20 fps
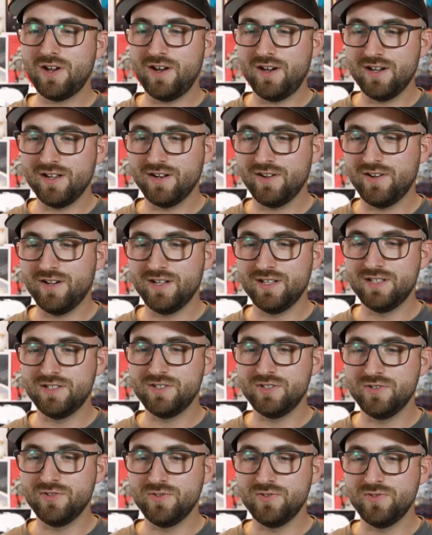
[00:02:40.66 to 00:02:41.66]
caught
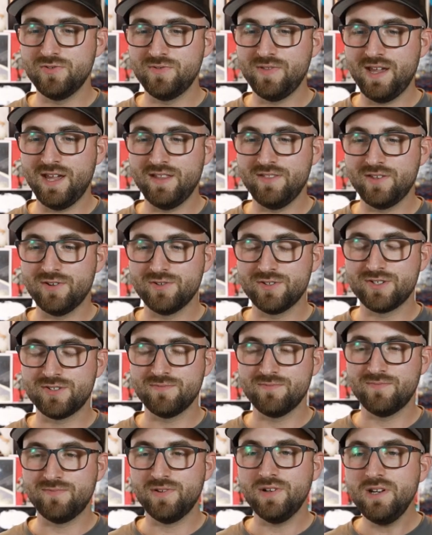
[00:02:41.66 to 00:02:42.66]
on to that there's
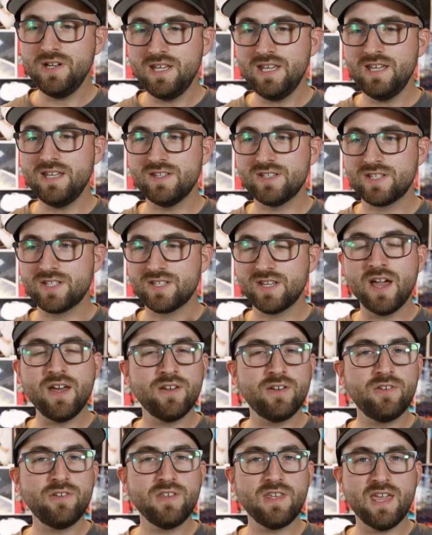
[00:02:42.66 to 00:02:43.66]
some pretty
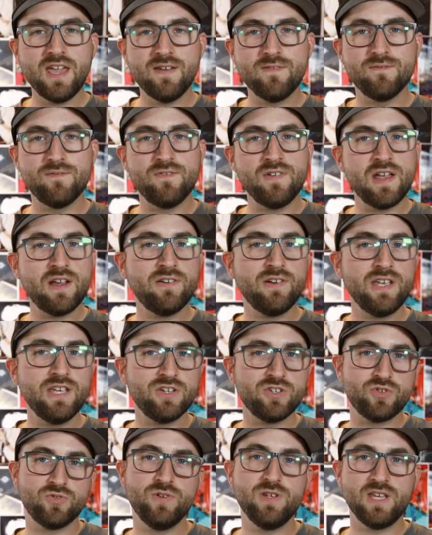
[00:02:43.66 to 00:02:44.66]
subtle yet very
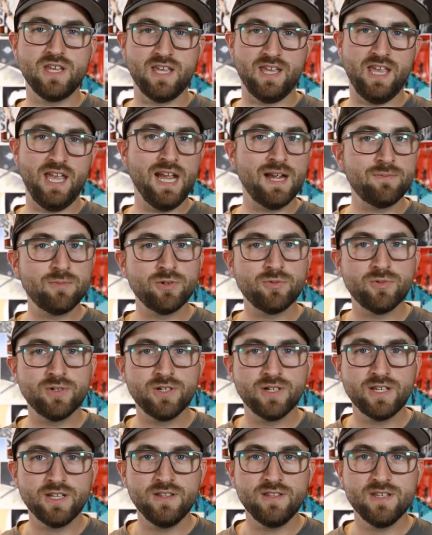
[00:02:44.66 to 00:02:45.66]
intriguing camera
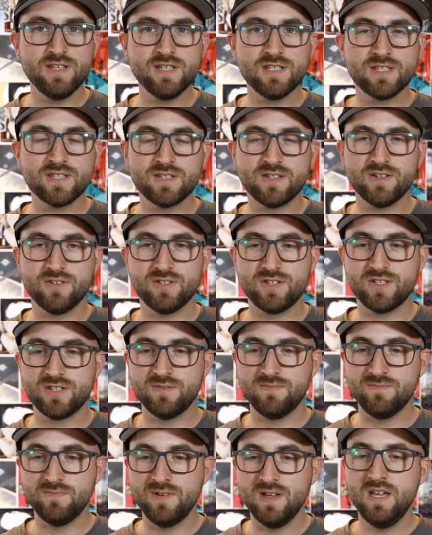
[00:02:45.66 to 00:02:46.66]
work in this. There's
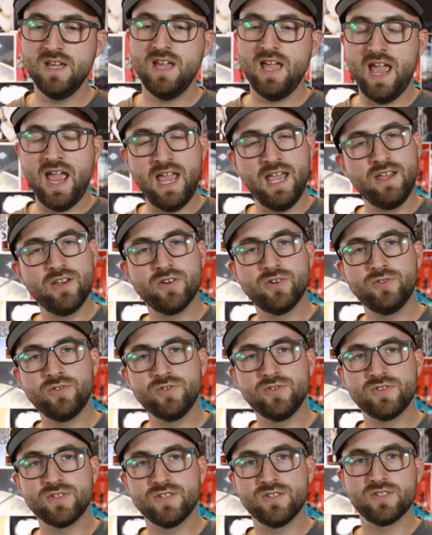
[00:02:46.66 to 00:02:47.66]
some
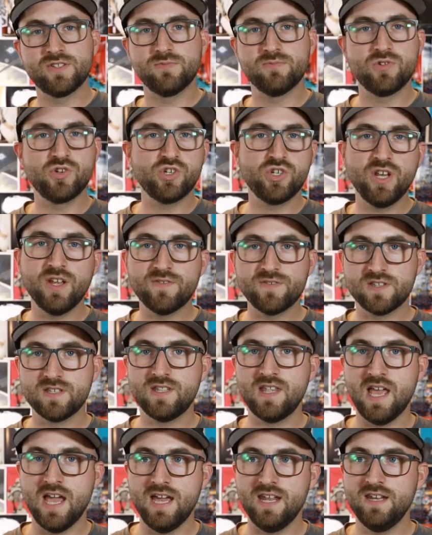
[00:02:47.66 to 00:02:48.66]
angles and some shifts
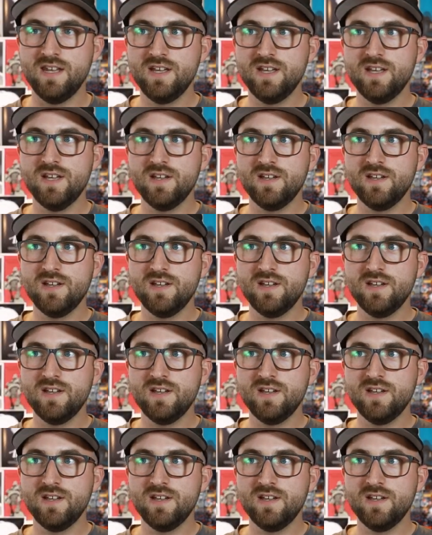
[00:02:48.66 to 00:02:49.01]
that